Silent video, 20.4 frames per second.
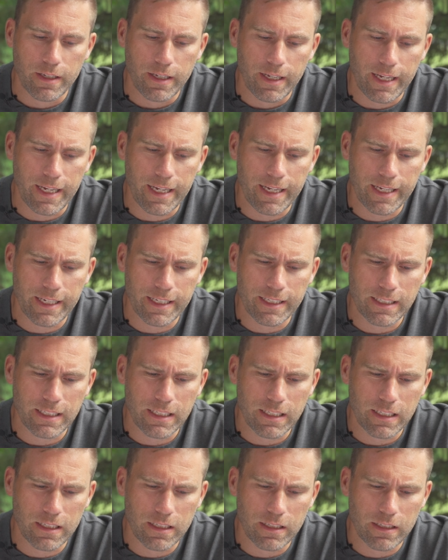
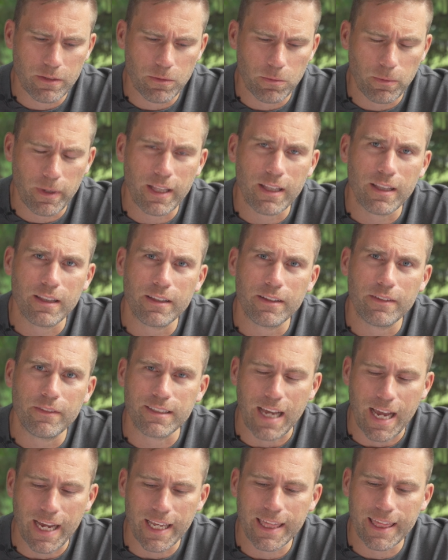And well,
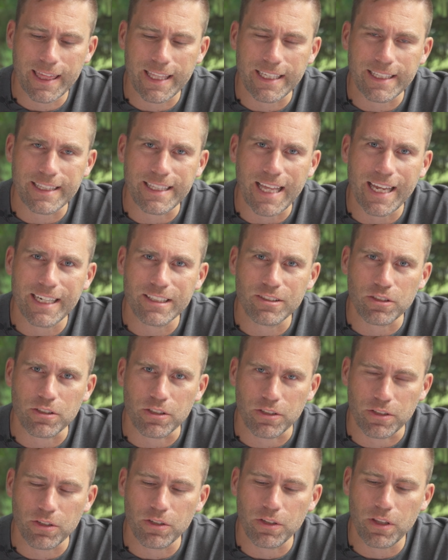I think that is a
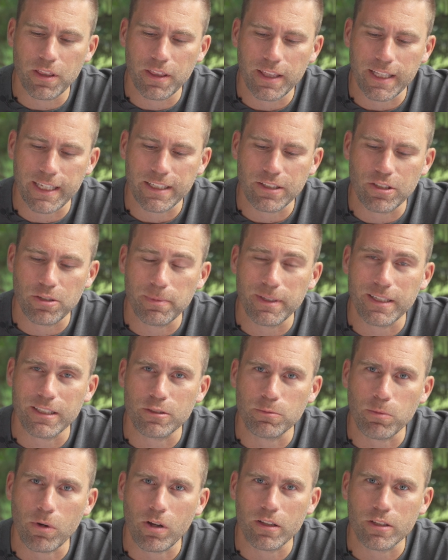good thing to be the
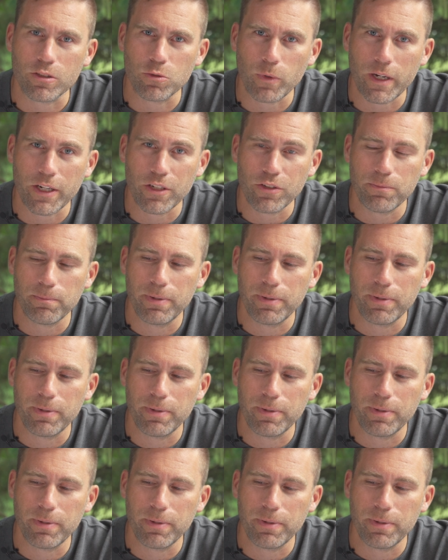smallest one,